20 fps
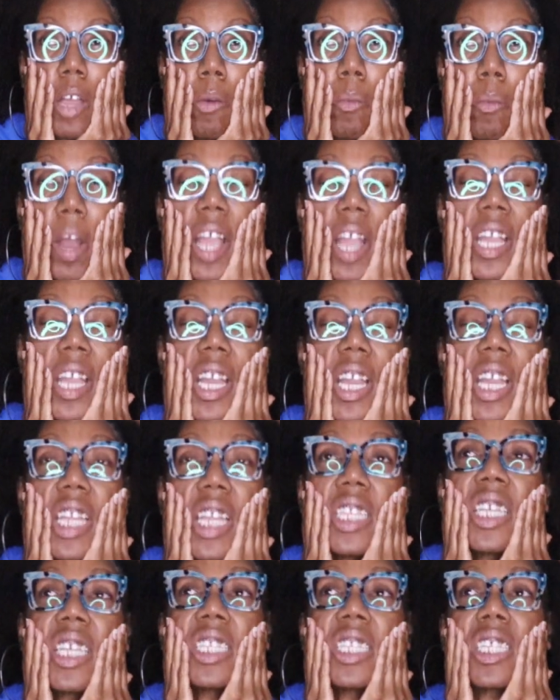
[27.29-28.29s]
Well, he,
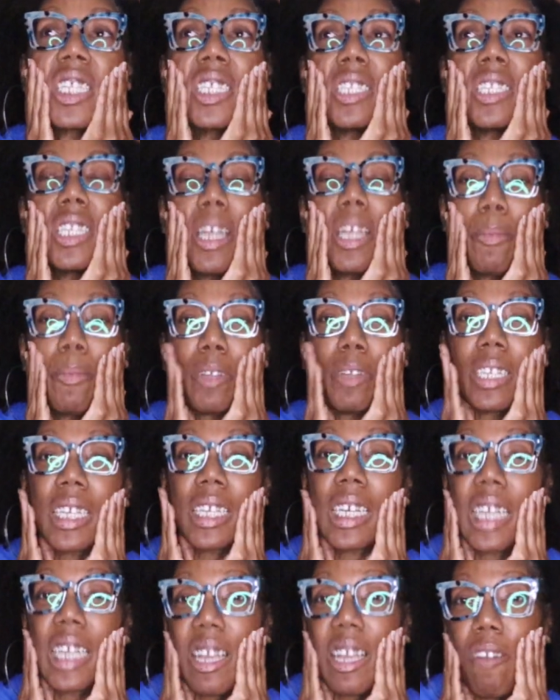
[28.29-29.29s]
he didn't
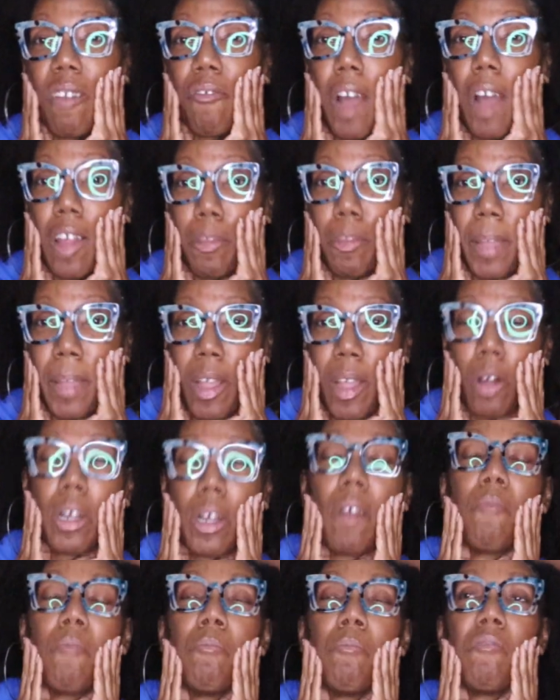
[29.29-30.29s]
deliberately kill Father
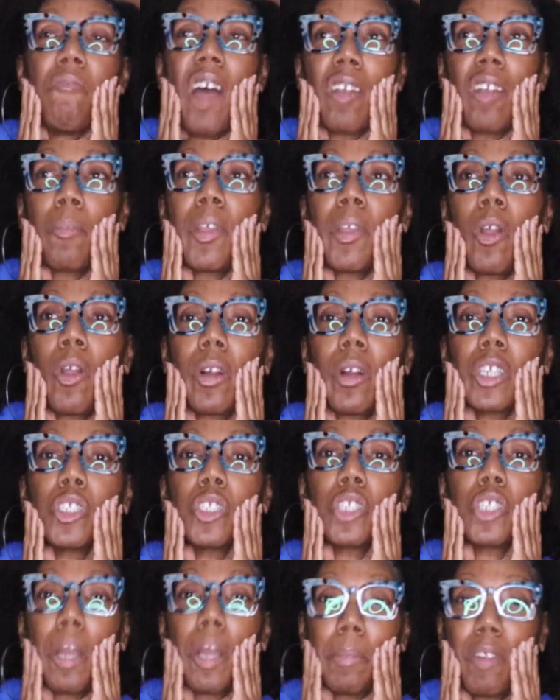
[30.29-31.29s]
Beocca. Father Beocca
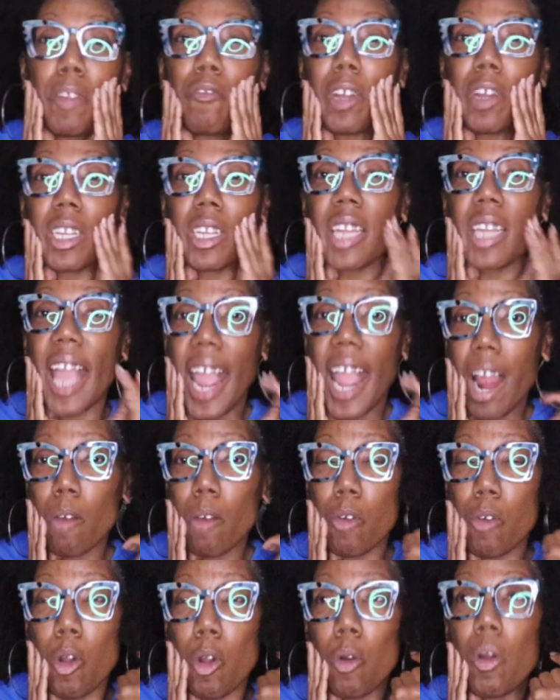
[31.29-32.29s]
jumped in front of the
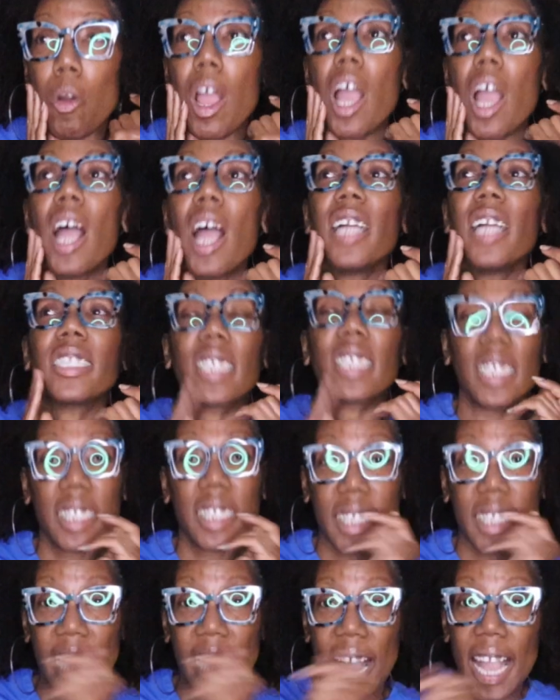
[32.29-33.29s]
arrow to
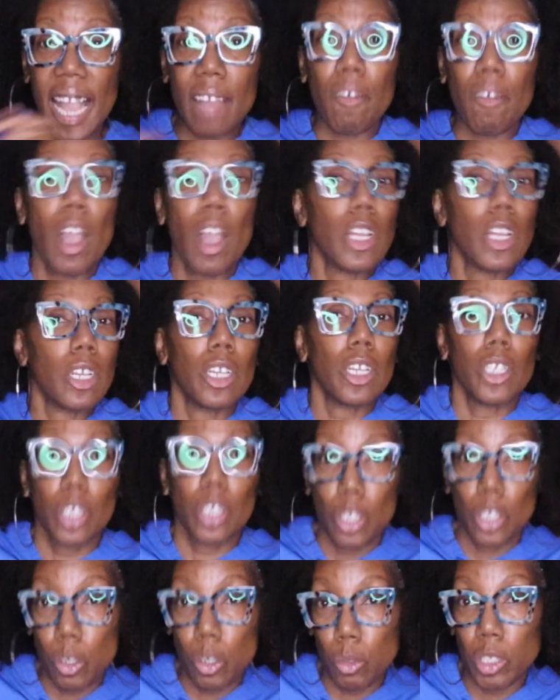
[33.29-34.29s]
save
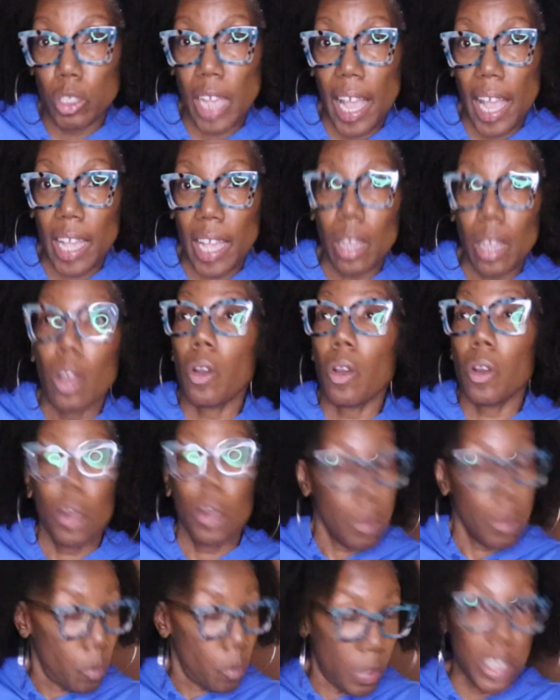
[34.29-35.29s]
UJ,
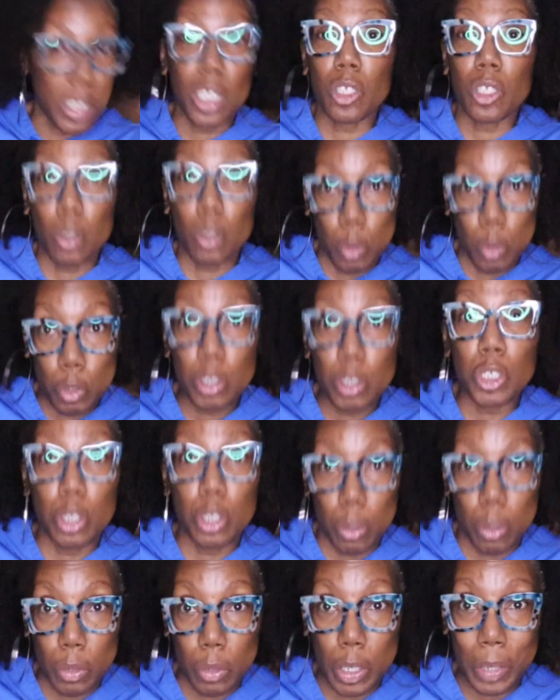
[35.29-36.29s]
which is Uhtred
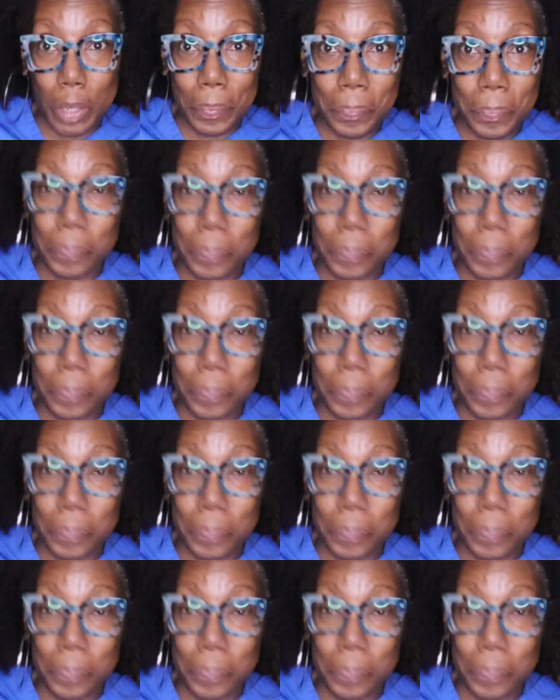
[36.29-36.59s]
Jr.